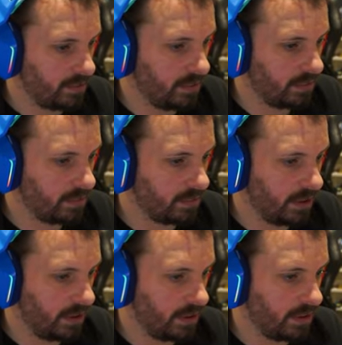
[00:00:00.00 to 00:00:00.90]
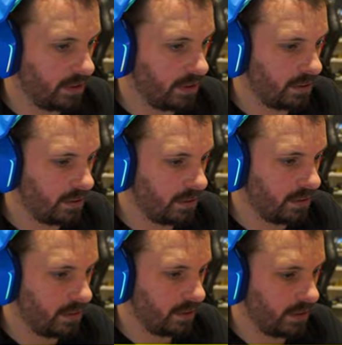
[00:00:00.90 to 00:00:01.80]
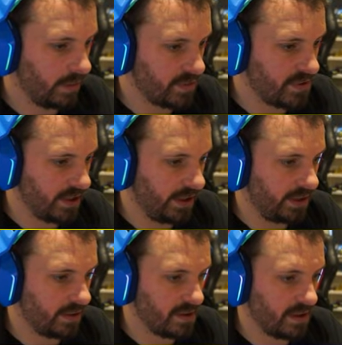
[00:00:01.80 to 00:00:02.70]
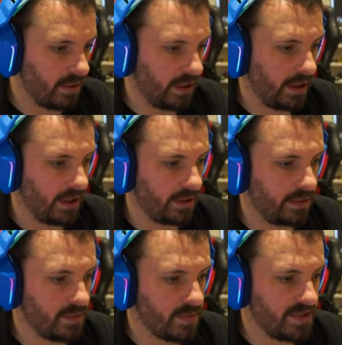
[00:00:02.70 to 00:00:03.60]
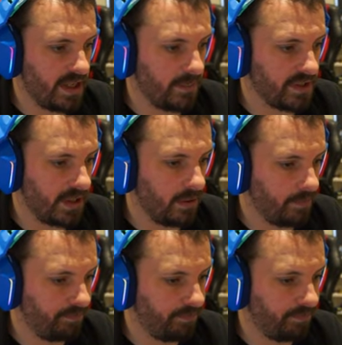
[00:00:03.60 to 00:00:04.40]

whoop, that was silly because now I can't use my step to get up.